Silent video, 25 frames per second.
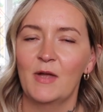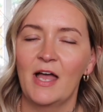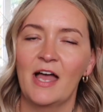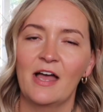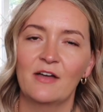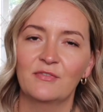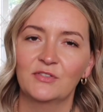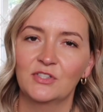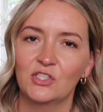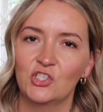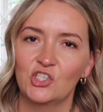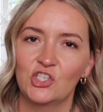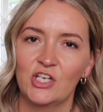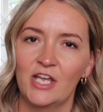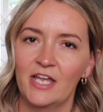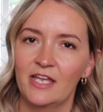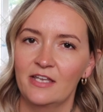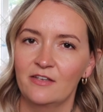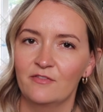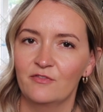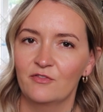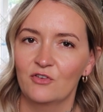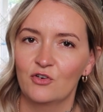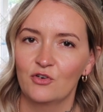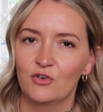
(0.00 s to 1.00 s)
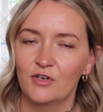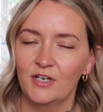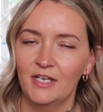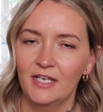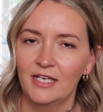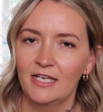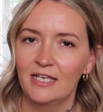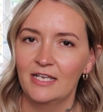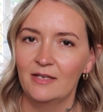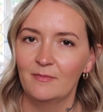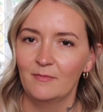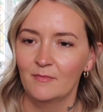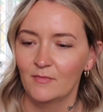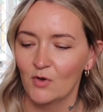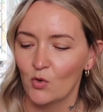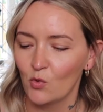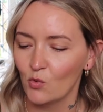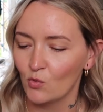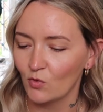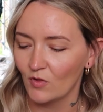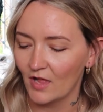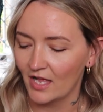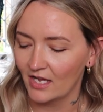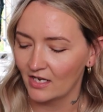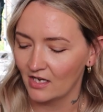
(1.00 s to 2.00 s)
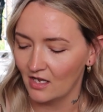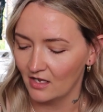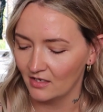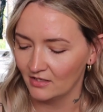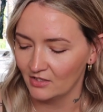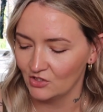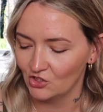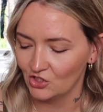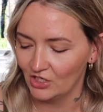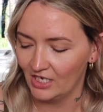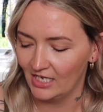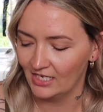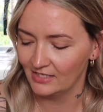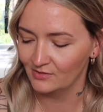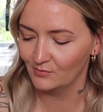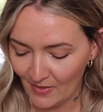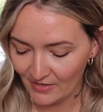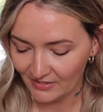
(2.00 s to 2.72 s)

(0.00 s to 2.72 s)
aftershave cream, all that kind of jazz.